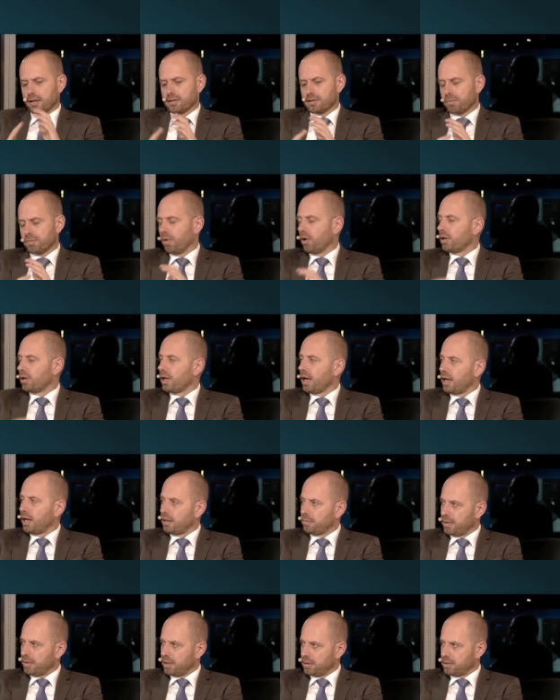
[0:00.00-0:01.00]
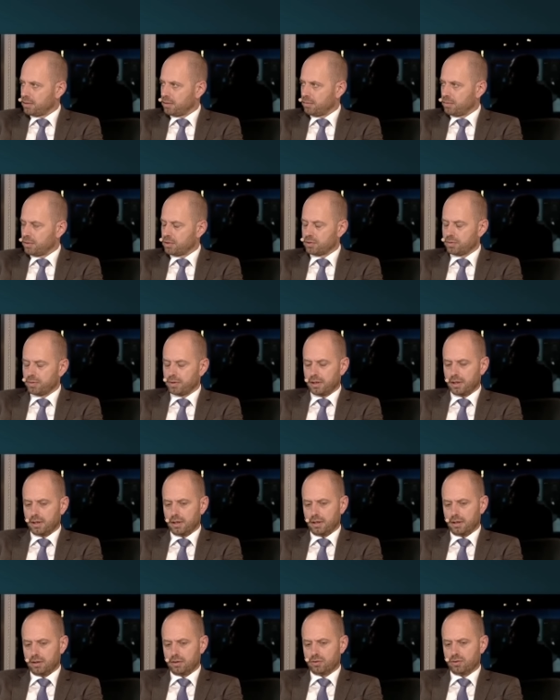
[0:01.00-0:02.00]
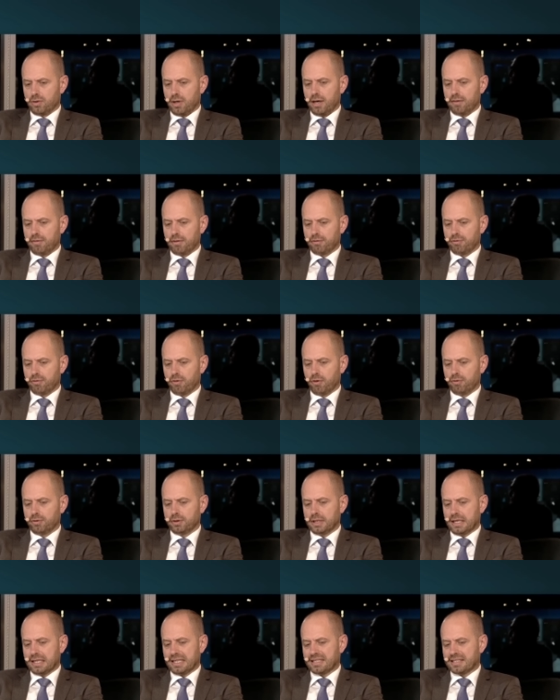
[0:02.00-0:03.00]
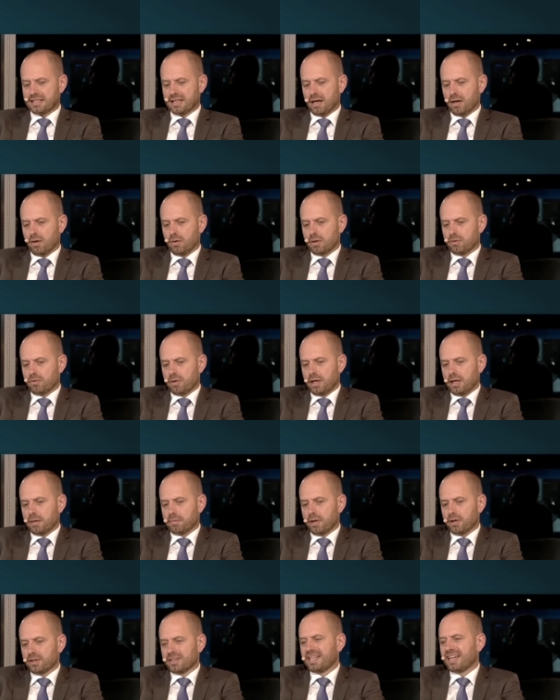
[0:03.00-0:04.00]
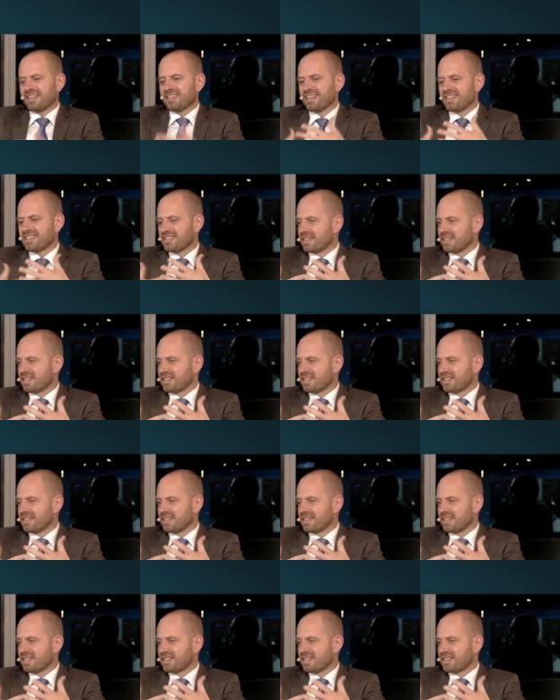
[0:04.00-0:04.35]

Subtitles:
that is one element which we are driving forward. And it's now really about getting